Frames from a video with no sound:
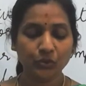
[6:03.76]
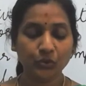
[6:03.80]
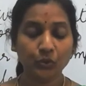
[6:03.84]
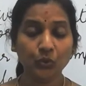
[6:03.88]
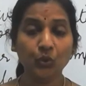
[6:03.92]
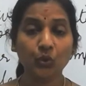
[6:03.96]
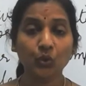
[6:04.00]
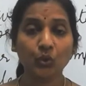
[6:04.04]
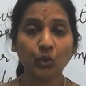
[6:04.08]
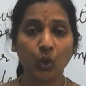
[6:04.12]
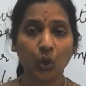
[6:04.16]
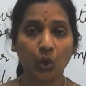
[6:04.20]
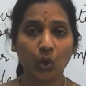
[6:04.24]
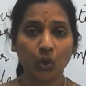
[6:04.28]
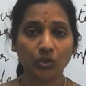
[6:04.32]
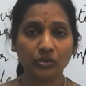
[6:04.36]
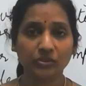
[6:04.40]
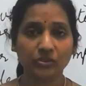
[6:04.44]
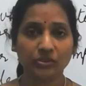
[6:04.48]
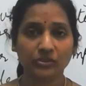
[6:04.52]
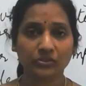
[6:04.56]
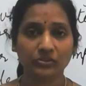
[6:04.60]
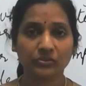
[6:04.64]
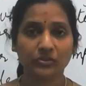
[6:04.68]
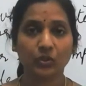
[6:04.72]
two
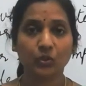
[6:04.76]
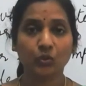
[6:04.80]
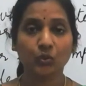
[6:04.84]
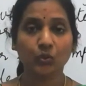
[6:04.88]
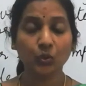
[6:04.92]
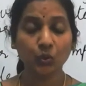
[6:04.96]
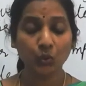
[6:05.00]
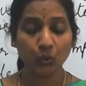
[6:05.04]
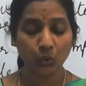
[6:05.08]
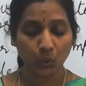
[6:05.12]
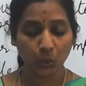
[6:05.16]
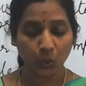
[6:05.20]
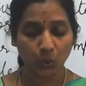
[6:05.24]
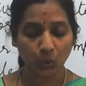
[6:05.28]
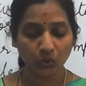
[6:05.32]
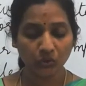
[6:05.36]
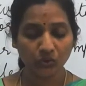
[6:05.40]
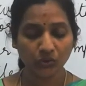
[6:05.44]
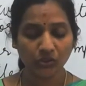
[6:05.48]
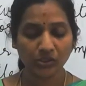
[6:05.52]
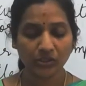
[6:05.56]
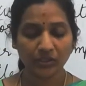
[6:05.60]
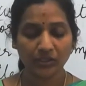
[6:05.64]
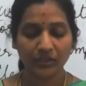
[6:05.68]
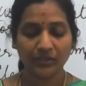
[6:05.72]

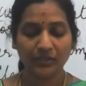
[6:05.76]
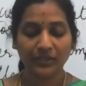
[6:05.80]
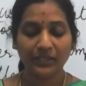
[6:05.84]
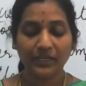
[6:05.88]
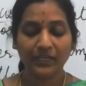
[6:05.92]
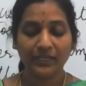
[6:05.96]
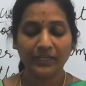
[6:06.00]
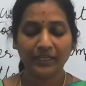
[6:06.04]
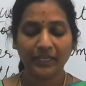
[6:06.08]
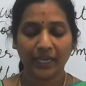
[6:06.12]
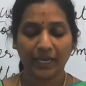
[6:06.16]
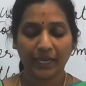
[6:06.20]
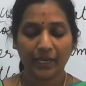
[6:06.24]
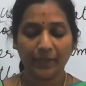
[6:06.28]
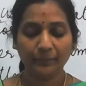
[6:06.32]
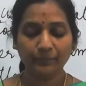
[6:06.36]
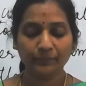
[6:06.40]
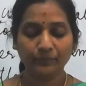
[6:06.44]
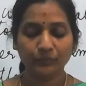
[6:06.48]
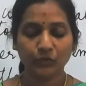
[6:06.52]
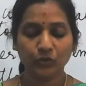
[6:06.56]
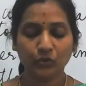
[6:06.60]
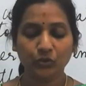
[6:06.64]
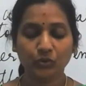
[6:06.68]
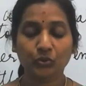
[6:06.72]
rogues
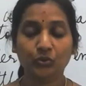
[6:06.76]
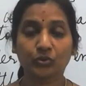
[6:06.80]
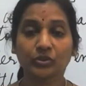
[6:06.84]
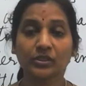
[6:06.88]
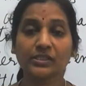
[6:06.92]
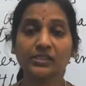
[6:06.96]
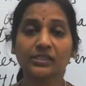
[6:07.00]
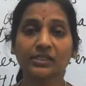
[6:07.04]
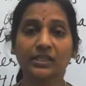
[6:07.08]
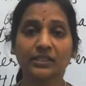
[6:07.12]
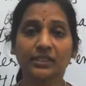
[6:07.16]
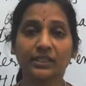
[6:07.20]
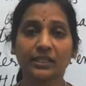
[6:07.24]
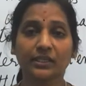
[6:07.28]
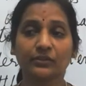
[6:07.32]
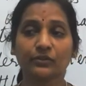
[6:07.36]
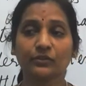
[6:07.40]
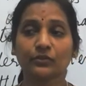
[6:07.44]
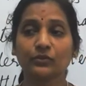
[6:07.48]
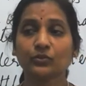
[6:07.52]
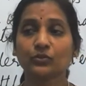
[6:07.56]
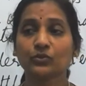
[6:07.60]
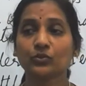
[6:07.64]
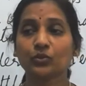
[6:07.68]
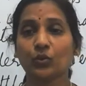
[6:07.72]
came to the city.
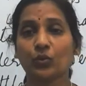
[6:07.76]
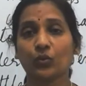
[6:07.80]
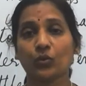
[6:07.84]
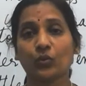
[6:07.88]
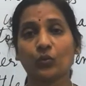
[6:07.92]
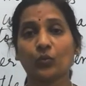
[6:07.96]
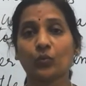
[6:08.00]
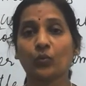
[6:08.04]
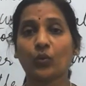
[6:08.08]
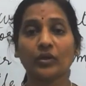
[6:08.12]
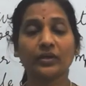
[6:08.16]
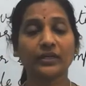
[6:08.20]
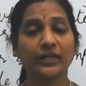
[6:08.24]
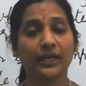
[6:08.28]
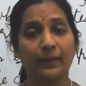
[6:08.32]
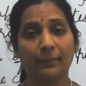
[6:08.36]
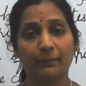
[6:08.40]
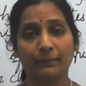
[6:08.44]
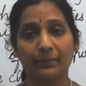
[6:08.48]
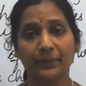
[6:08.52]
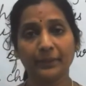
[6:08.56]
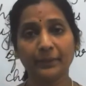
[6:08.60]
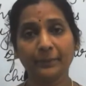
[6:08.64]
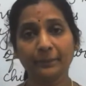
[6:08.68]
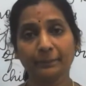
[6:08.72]
So what
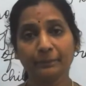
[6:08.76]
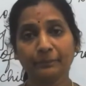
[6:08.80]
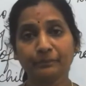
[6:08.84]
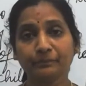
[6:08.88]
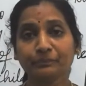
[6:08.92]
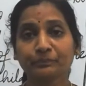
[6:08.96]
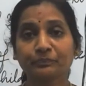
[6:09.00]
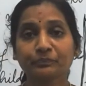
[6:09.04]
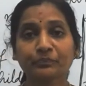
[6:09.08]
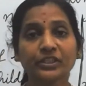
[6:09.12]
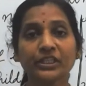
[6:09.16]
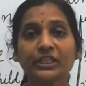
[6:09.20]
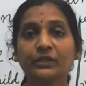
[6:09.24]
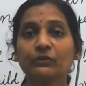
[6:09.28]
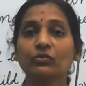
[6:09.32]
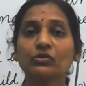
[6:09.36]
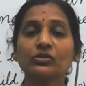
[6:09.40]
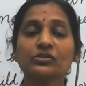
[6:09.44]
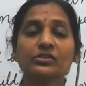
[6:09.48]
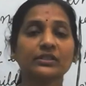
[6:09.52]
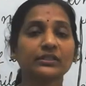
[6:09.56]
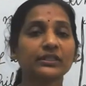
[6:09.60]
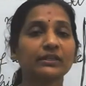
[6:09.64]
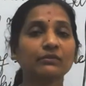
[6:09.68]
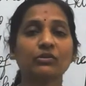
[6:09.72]
happened? There
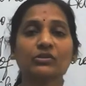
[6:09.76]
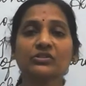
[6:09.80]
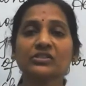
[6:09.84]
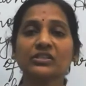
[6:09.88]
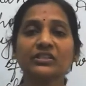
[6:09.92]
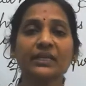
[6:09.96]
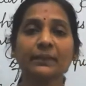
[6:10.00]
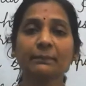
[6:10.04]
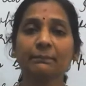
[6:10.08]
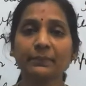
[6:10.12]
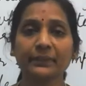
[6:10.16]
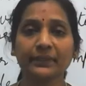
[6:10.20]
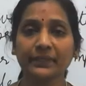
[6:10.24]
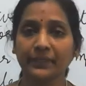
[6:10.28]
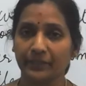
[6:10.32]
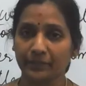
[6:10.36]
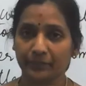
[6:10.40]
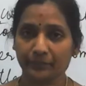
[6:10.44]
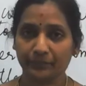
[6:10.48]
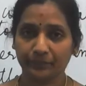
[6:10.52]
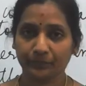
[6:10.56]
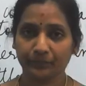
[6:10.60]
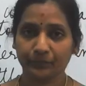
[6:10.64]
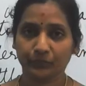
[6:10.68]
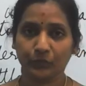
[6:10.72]
was an
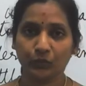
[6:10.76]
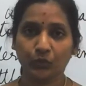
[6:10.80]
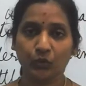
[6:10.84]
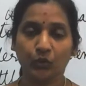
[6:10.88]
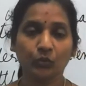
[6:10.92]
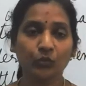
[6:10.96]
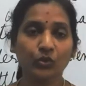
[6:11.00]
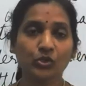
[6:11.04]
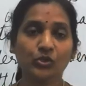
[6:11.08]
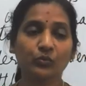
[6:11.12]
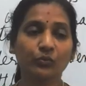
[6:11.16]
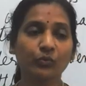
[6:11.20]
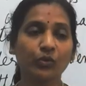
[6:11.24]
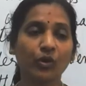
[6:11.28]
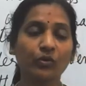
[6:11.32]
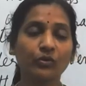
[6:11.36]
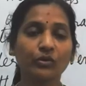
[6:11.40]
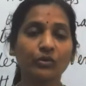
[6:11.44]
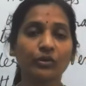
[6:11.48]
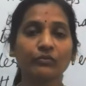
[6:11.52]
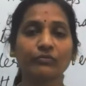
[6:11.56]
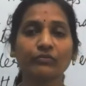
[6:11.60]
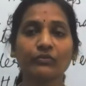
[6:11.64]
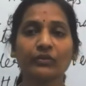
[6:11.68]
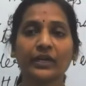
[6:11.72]
emperor who was fond
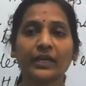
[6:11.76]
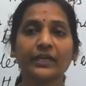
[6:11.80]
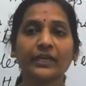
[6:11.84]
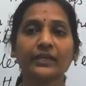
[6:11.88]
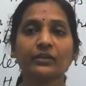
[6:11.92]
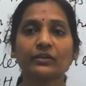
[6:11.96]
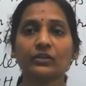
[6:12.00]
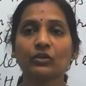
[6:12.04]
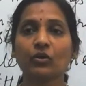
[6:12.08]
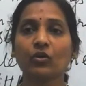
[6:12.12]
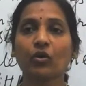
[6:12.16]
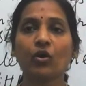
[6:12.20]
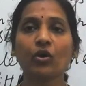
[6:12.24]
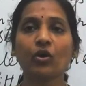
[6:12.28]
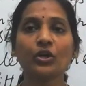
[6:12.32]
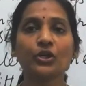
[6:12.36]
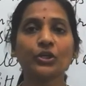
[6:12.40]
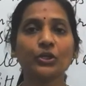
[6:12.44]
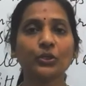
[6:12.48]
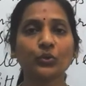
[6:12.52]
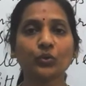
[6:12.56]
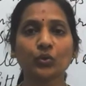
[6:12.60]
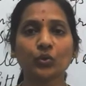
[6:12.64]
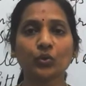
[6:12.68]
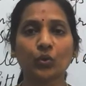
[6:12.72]
of like all
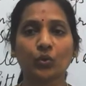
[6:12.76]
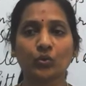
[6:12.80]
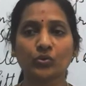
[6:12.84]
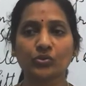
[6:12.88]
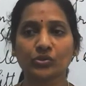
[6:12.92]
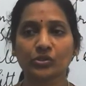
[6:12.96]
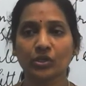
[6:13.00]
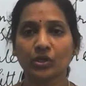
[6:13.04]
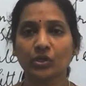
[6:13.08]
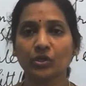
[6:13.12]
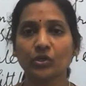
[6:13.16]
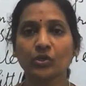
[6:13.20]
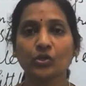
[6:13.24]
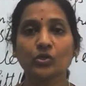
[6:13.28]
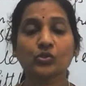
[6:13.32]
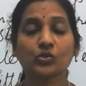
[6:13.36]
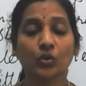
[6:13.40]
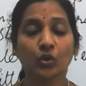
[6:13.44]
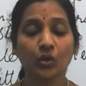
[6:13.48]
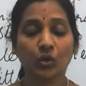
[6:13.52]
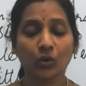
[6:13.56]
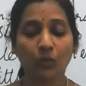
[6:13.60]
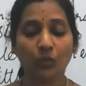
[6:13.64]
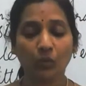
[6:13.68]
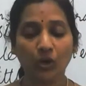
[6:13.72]
new clothes.
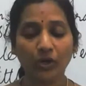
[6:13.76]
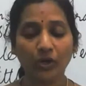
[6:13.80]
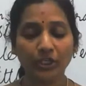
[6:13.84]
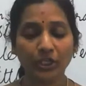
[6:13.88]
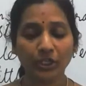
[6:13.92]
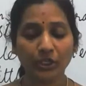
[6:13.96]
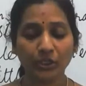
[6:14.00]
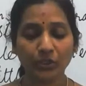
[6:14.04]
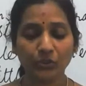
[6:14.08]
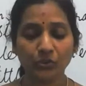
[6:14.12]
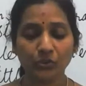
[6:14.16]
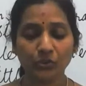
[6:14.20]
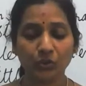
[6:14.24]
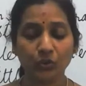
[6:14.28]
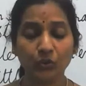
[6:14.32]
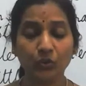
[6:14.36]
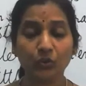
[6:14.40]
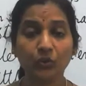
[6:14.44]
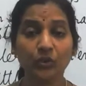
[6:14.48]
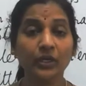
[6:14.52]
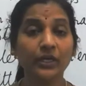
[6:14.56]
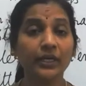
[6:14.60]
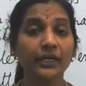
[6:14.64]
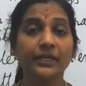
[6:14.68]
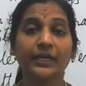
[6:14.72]
So what he used to
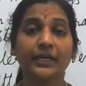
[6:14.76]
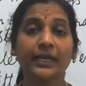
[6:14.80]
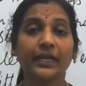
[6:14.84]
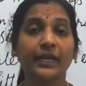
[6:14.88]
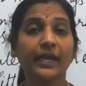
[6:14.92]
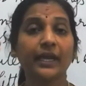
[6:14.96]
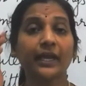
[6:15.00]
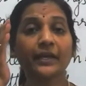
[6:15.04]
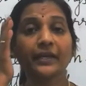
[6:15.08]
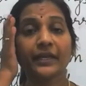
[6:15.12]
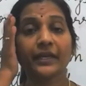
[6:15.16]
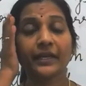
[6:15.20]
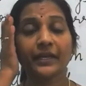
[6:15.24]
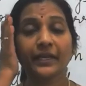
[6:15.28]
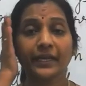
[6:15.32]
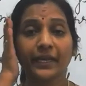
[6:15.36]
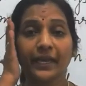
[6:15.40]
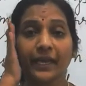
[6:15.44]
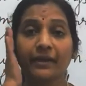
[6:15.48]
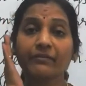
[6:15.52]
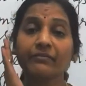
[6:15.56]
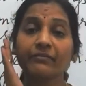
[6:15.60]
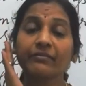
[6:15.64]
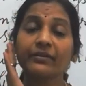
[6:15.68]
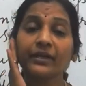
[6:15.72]
do? Daily,
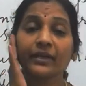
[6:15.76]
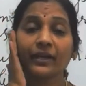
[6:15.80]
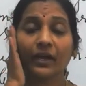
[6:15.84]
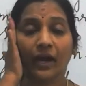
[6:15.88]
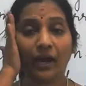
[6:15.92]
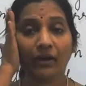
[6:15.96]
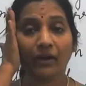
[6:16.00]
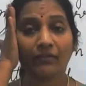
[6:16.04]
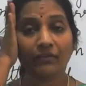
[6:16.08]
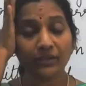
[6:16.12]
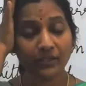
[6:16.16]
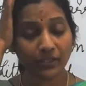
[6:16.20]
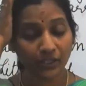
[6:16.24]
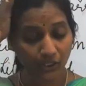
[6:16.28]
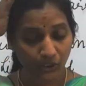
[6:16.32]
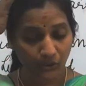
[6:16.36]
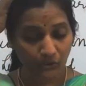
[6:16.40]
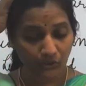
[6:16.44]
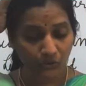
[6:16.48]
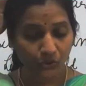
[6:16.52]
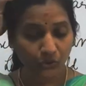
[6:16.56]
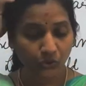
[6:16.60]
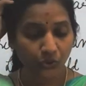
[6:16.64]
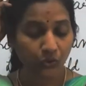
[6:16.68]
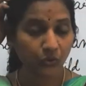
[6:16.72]
every hour he
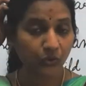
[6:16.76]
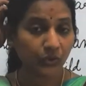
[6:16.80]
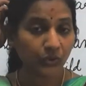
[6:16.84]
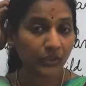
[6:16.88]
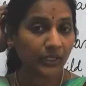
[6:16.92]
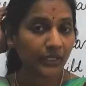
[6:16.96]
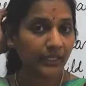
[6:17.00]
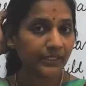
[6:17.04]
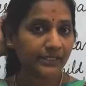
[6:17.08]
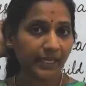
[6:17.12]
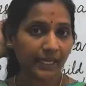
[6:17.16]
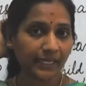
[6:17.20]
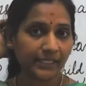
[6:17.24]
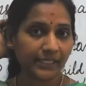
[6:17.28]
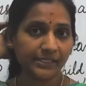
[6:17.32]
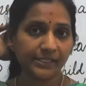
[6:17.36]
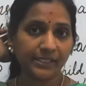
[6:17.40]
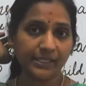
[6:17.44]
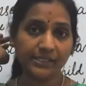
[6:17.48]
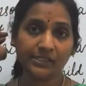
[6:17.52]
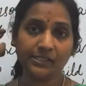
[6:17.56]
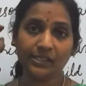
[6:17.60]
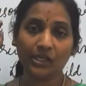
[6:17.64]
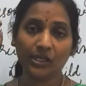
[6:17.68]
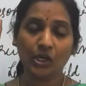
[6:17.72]
used to change
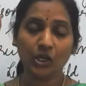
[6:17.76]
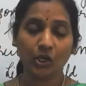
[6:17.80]
his